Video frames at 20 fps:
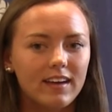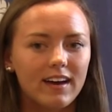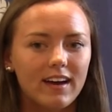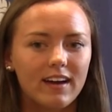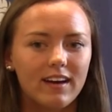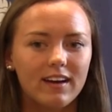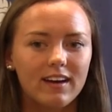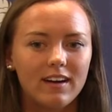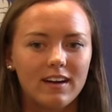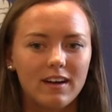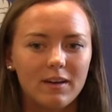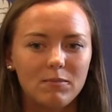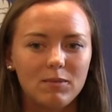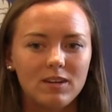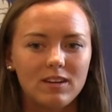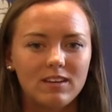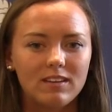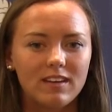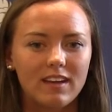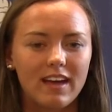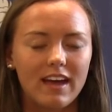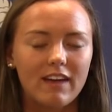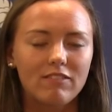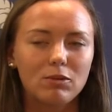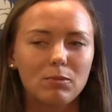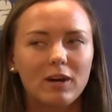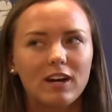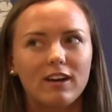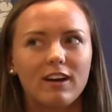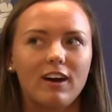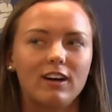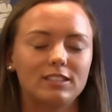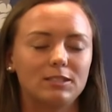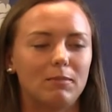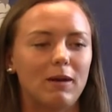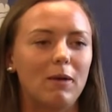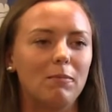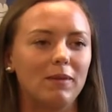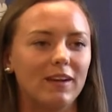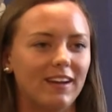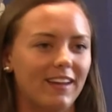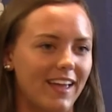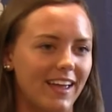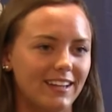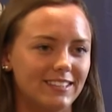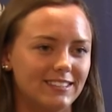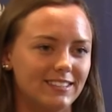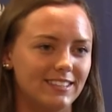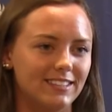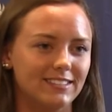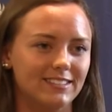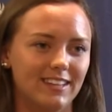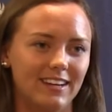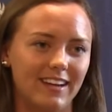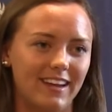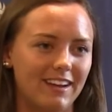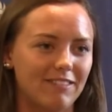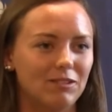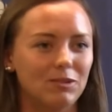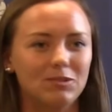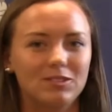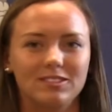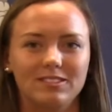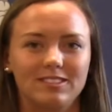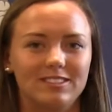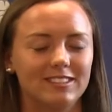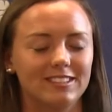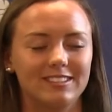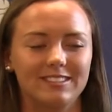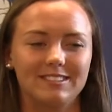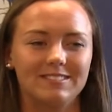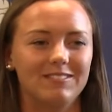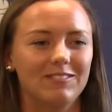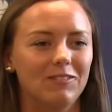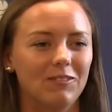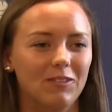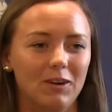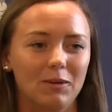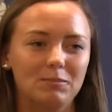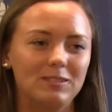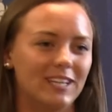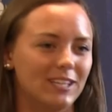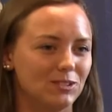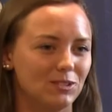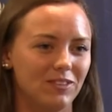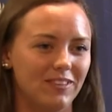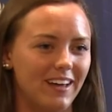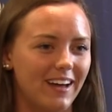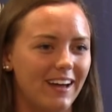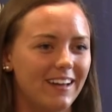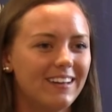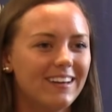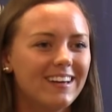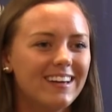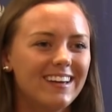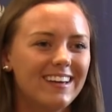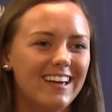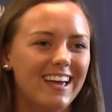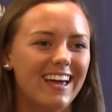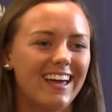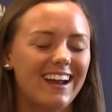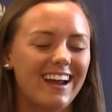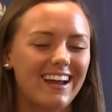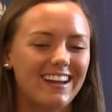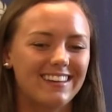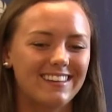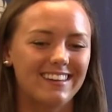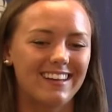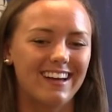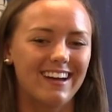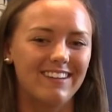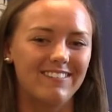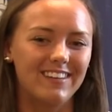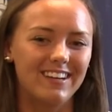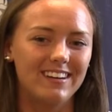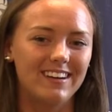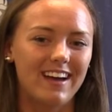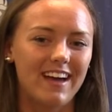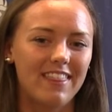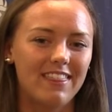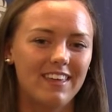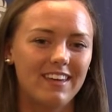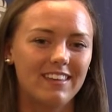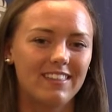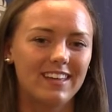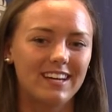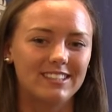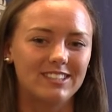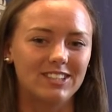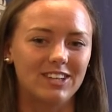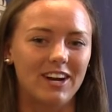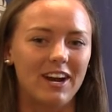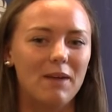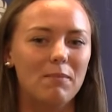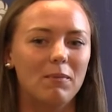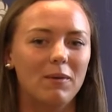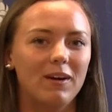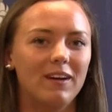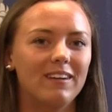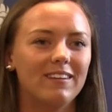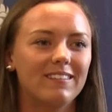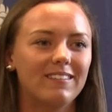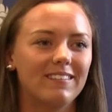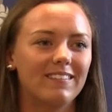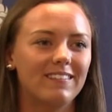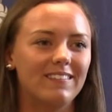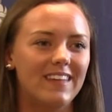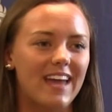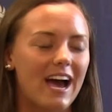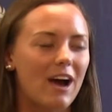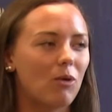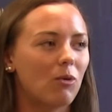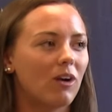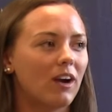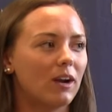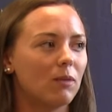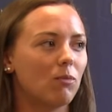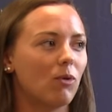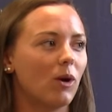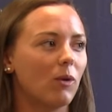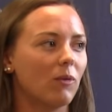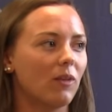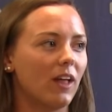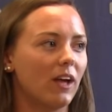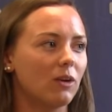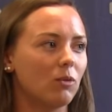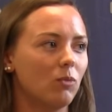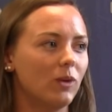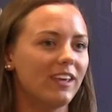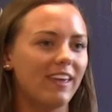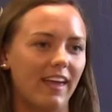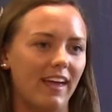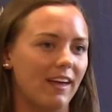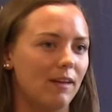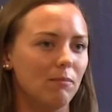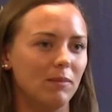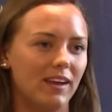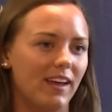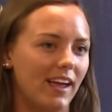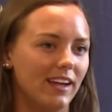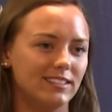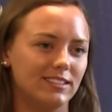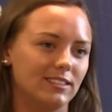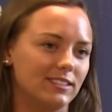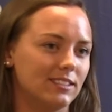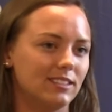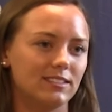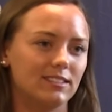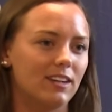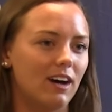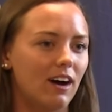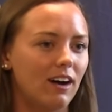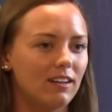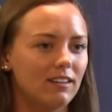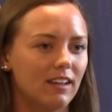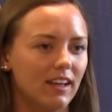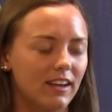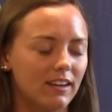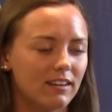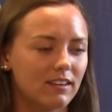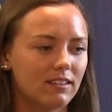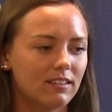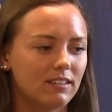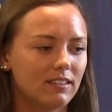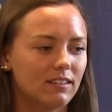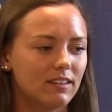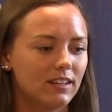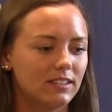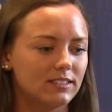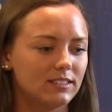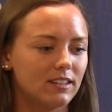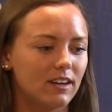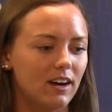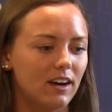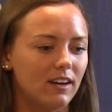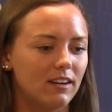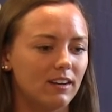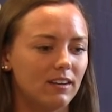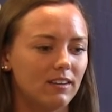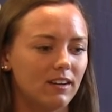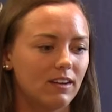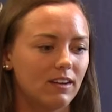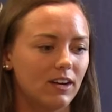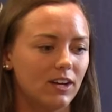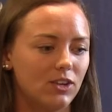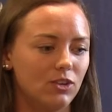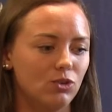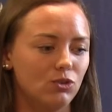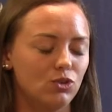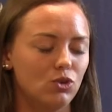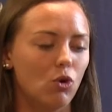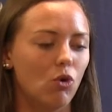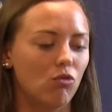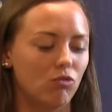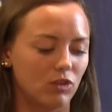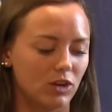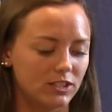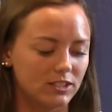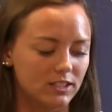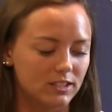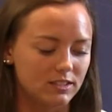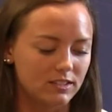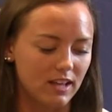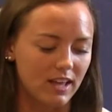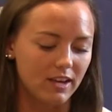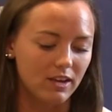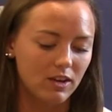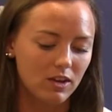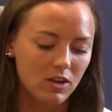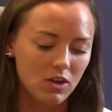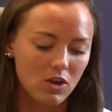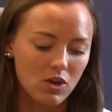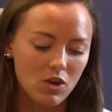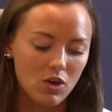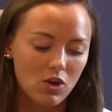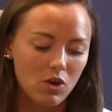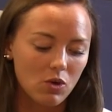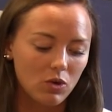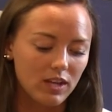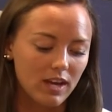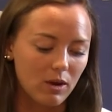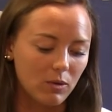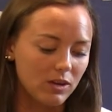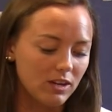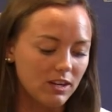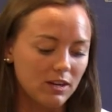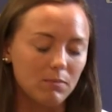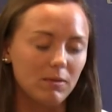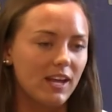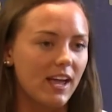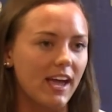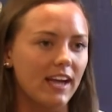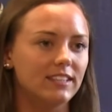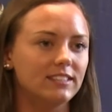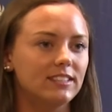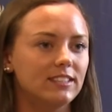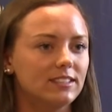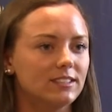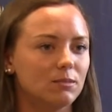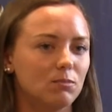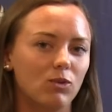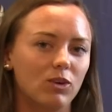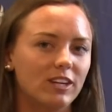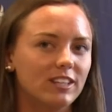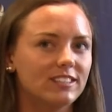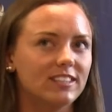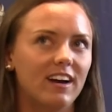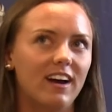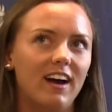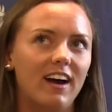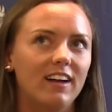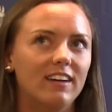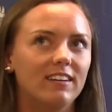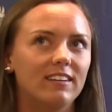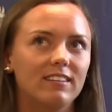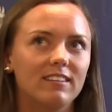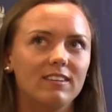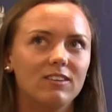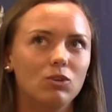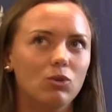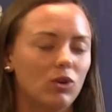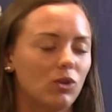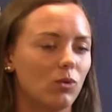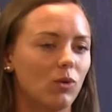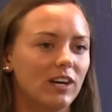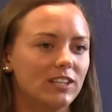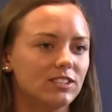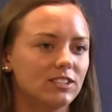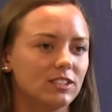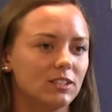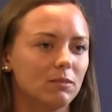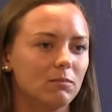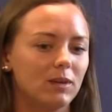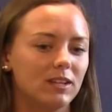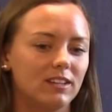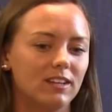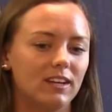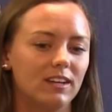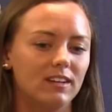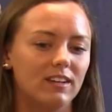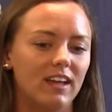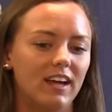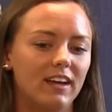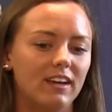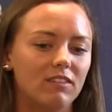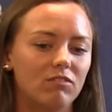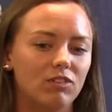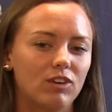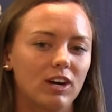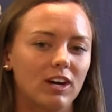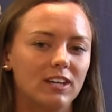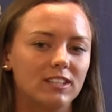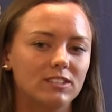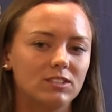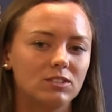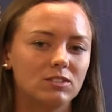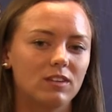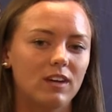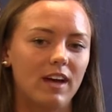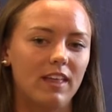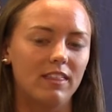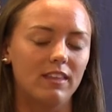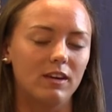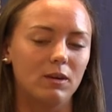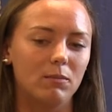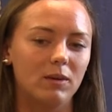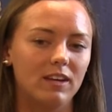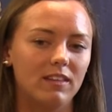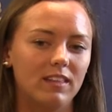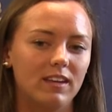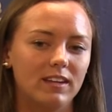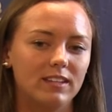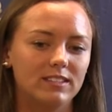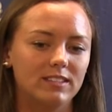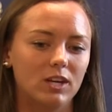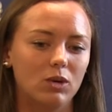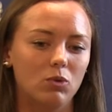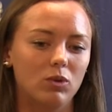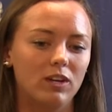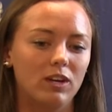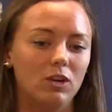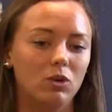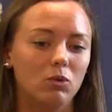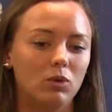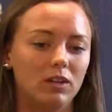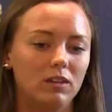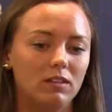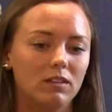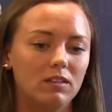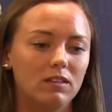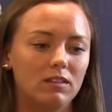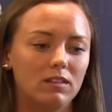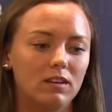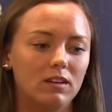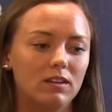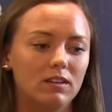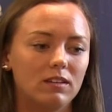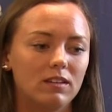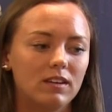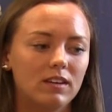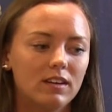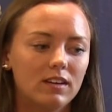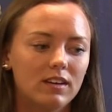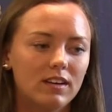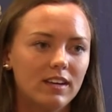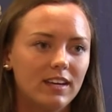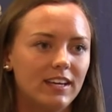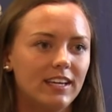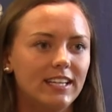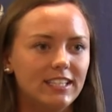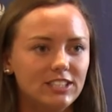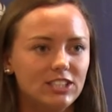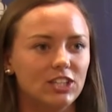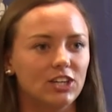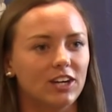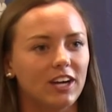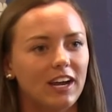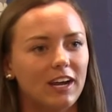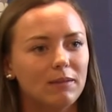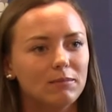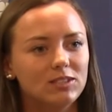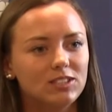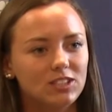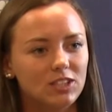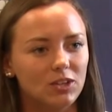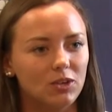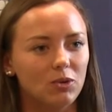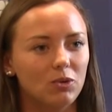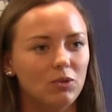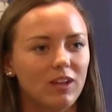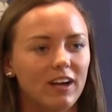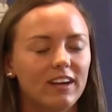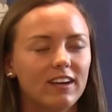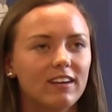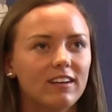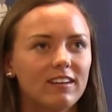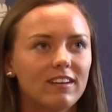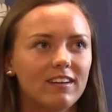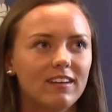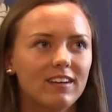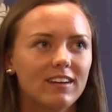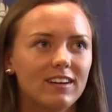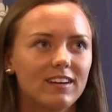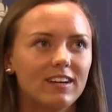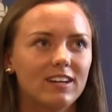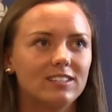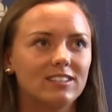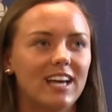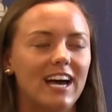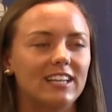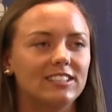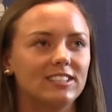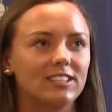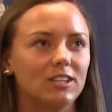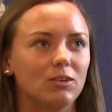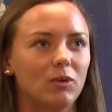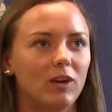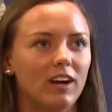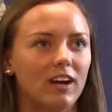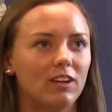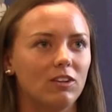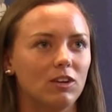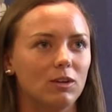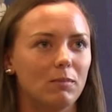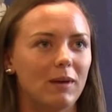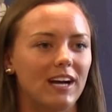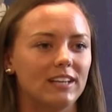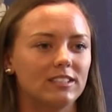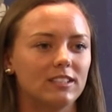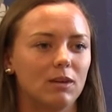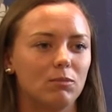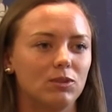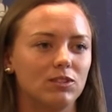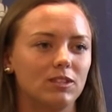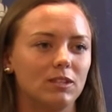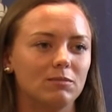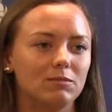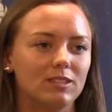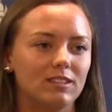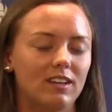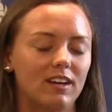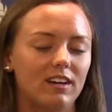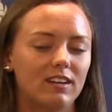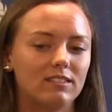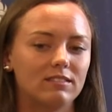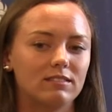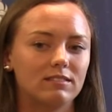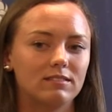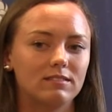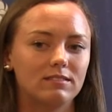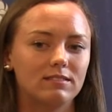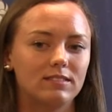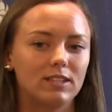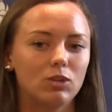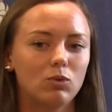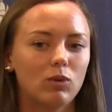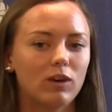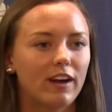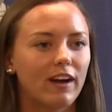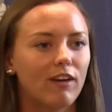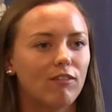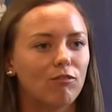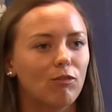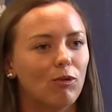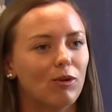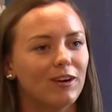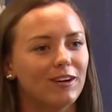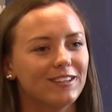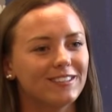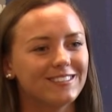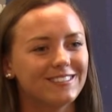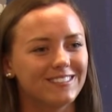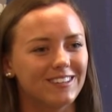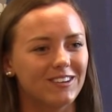Yeah, I mean, everybody talks about beating Hastings. Like, everyone's just, we're obsessed with that. And I mean, I think that's great, but now we're at a point where, like, we can beat Hastings. It's not, like, it's not a huge goal for us. It's like, yeah, we need to beat Hastings and Morningside and Northwestern, but then like for us, I think a big thing is like we need to win the easier games too, like, because last year we kind of looked past a couple teams and that didn't work out for us.